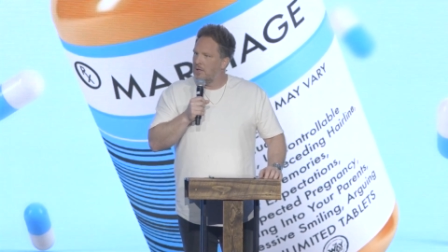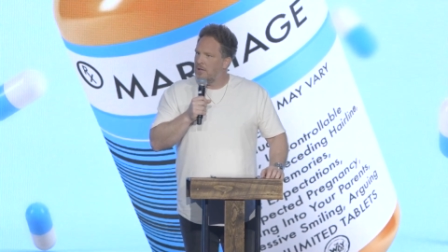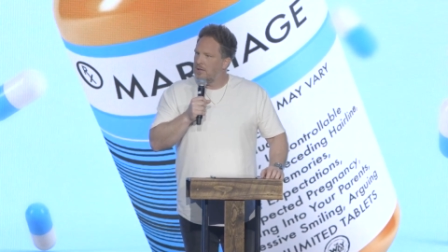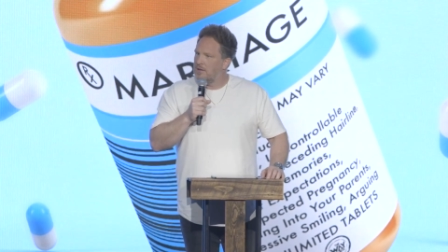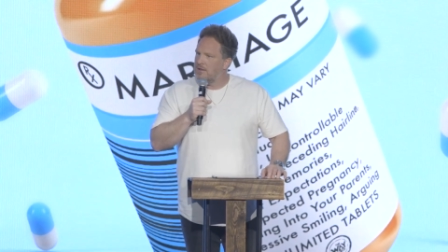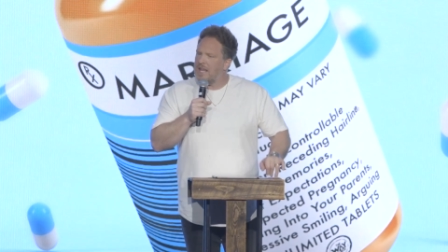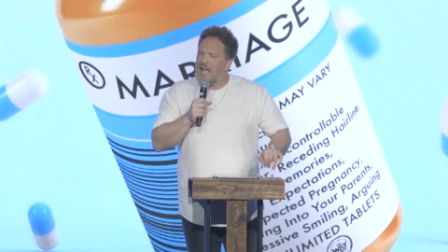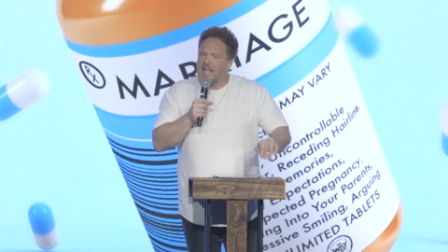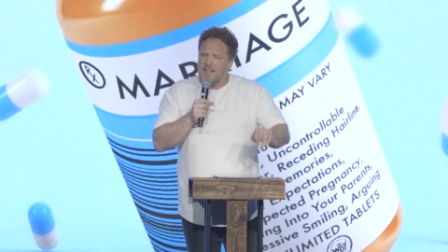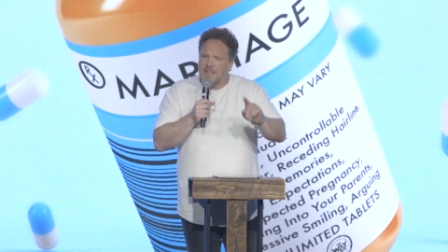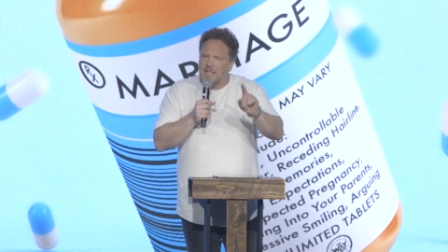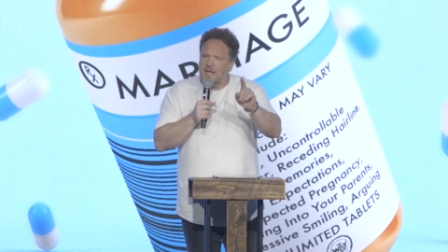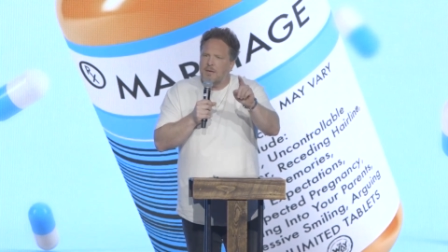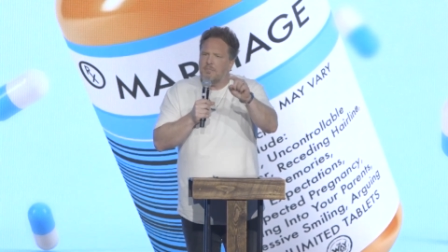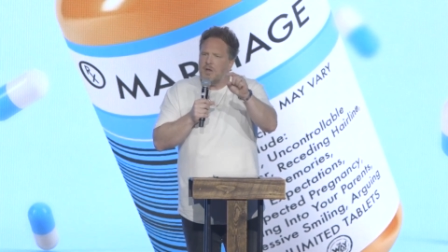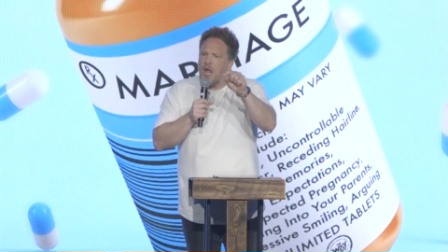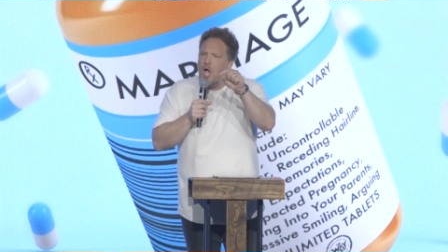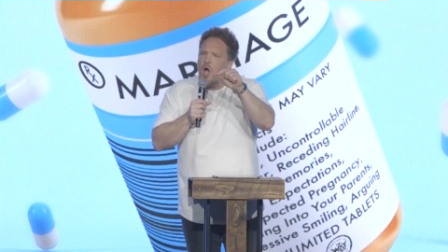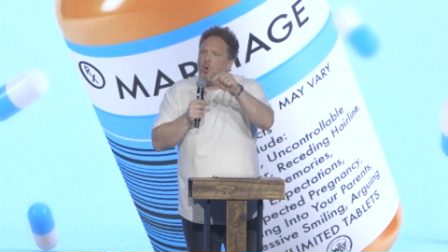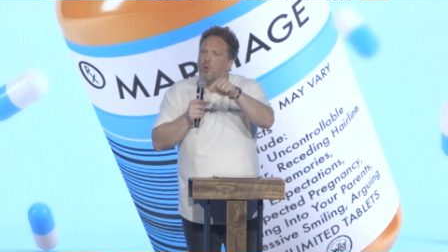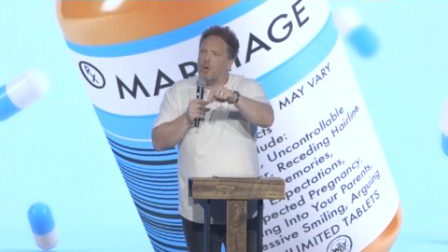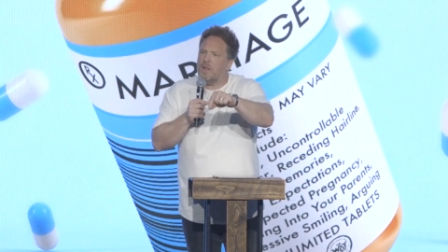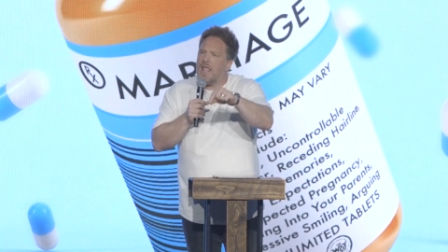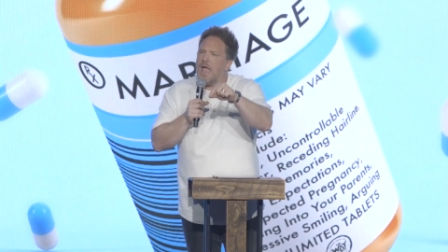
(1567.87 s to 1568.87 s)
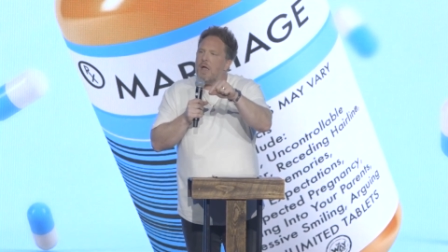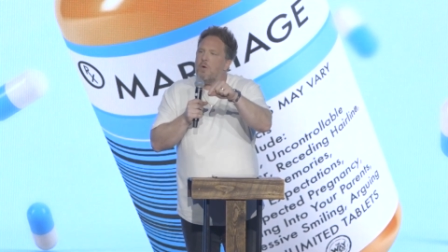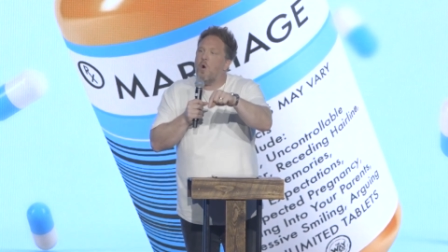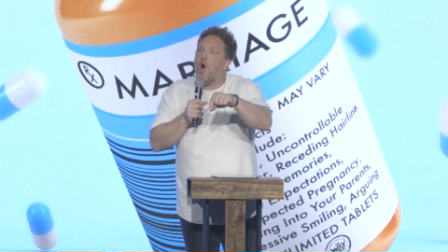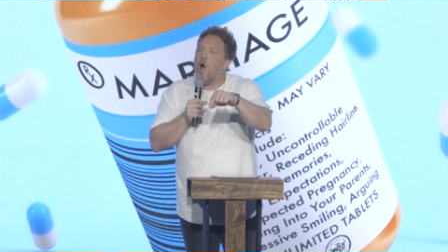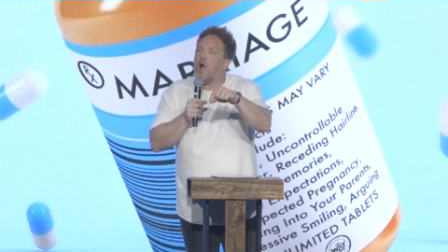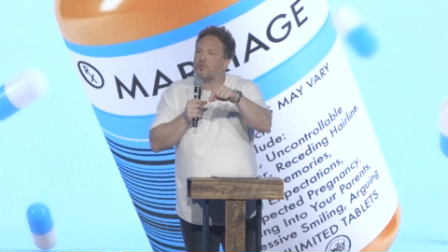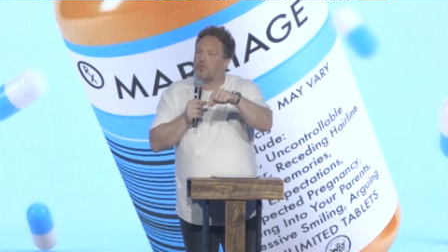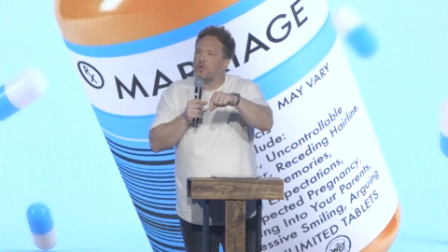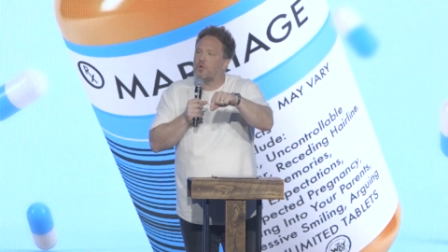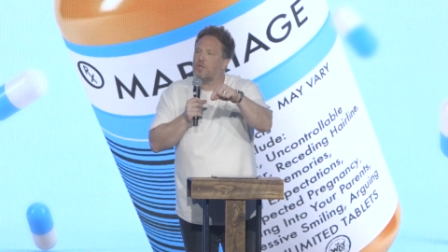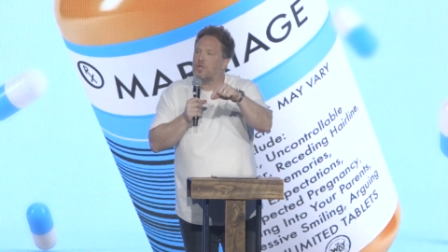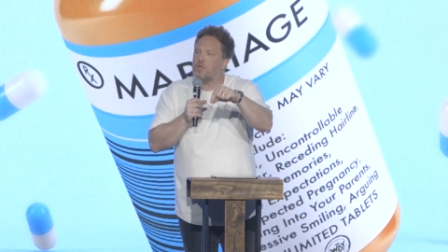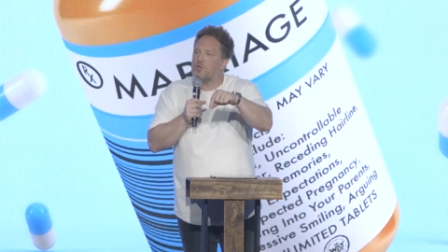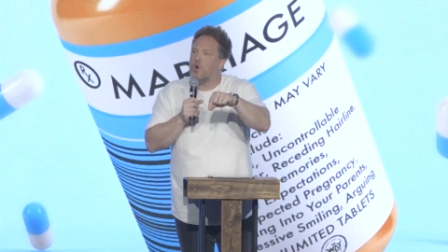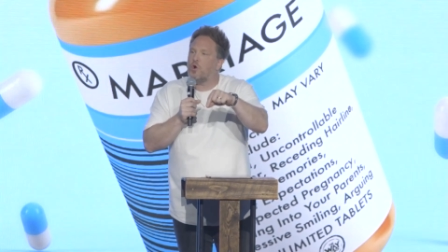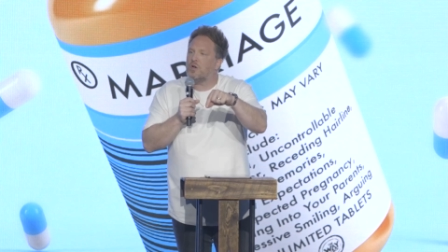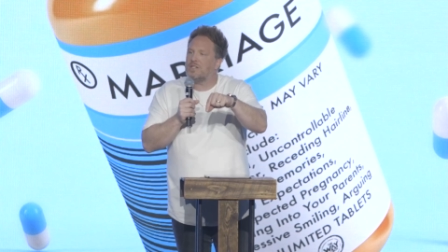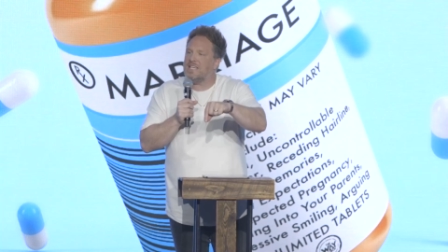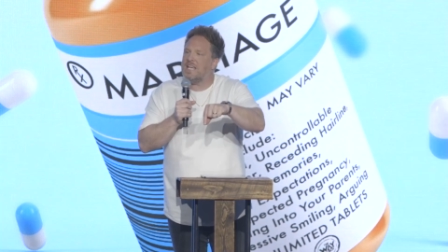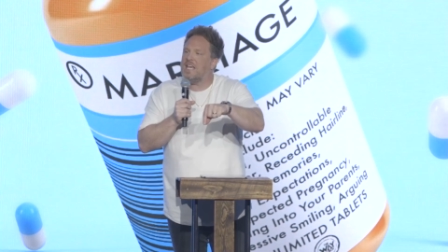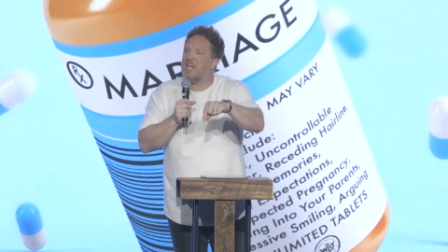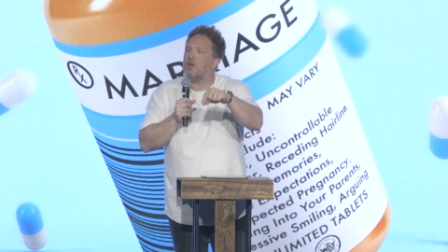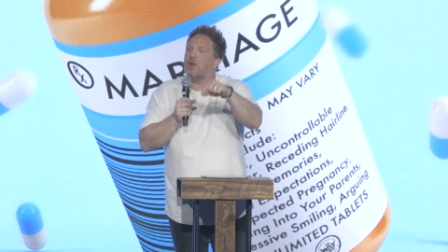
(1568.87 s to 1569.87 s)
Let them know when they walk through the
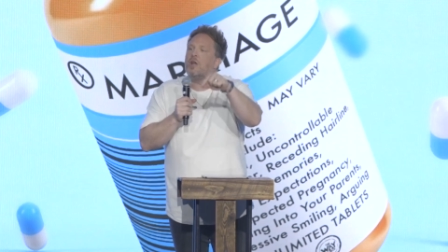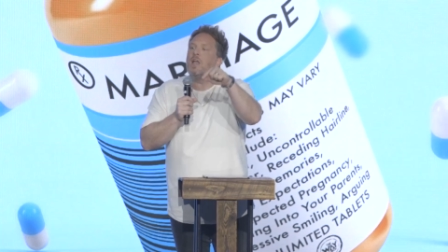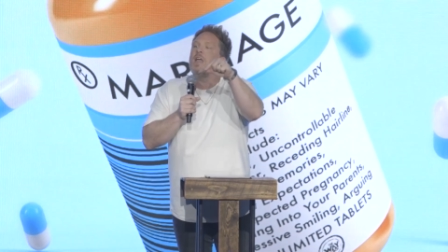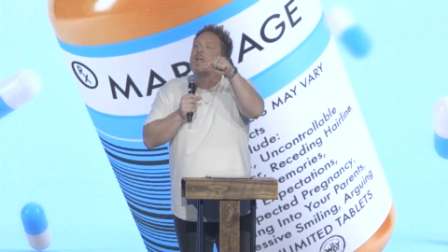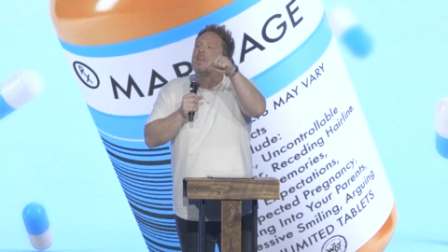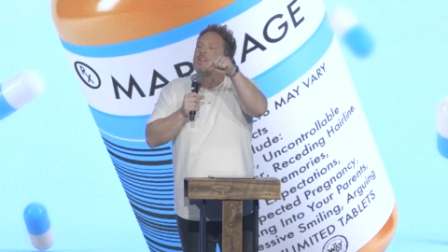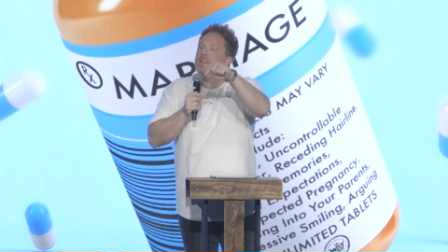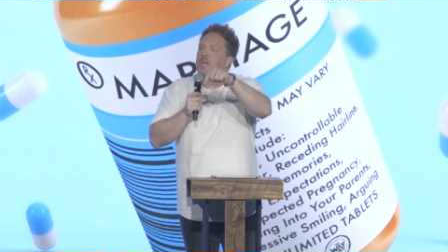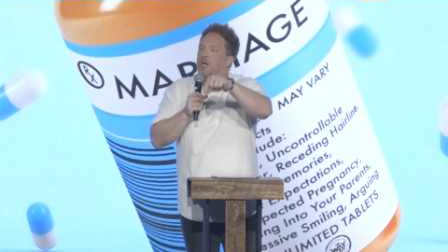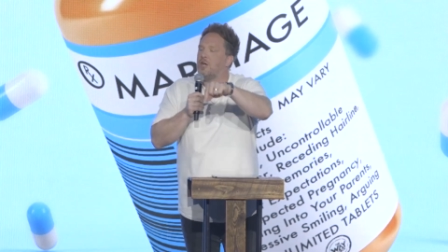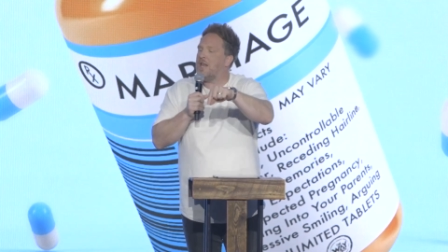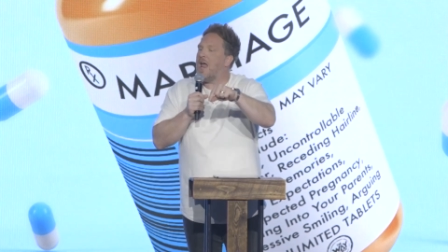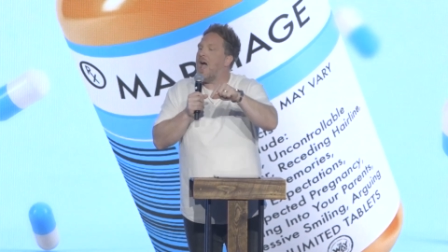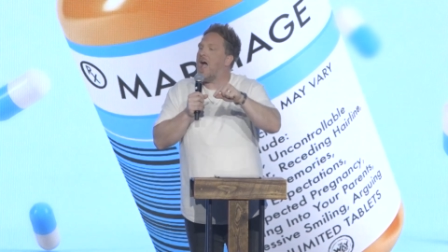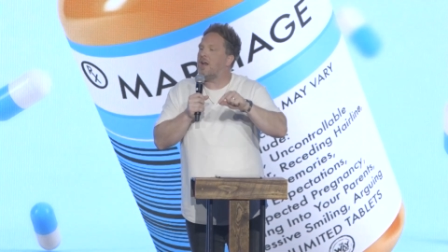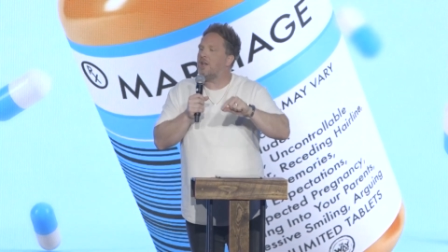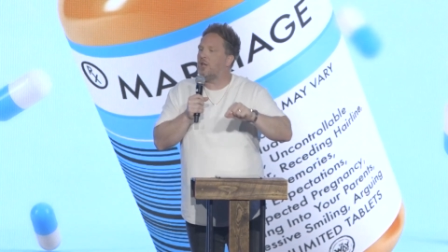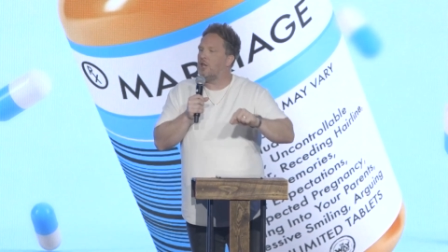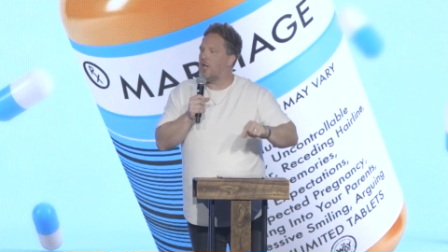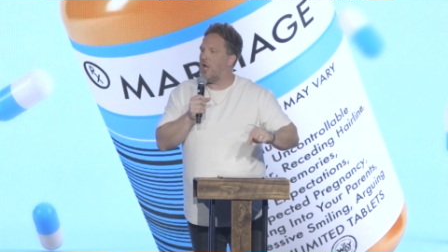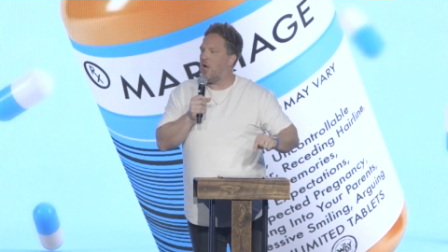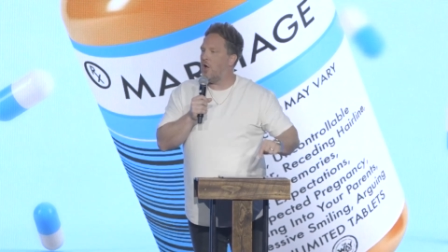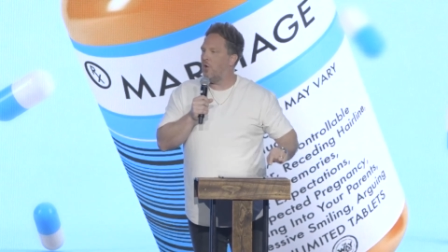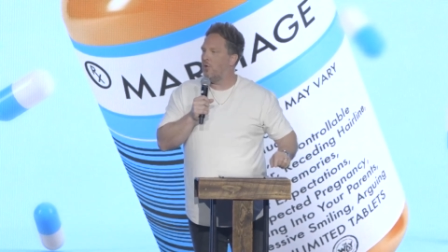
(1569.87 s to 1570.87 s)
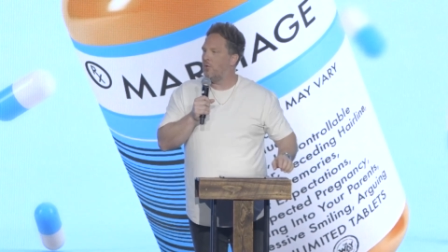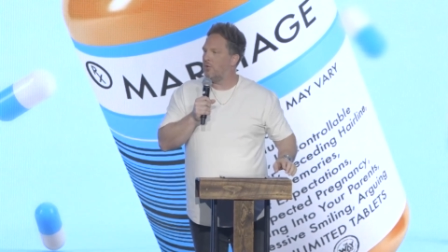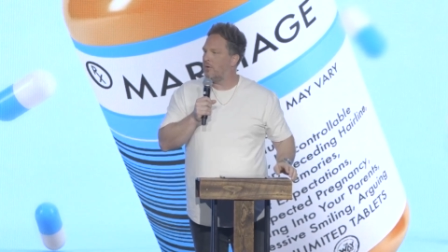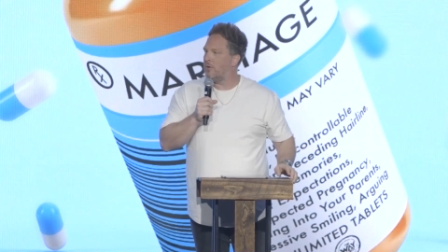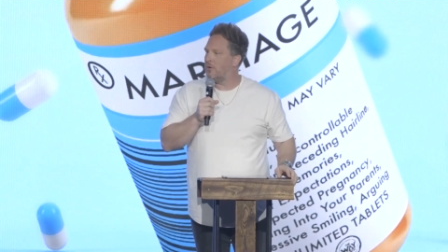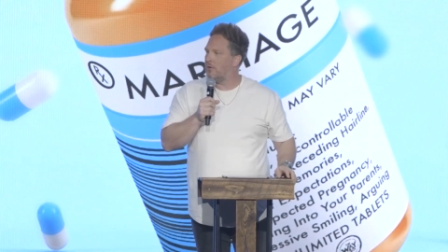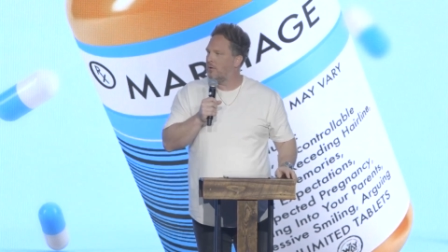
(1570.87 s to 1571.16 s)
doors here, they're not alone.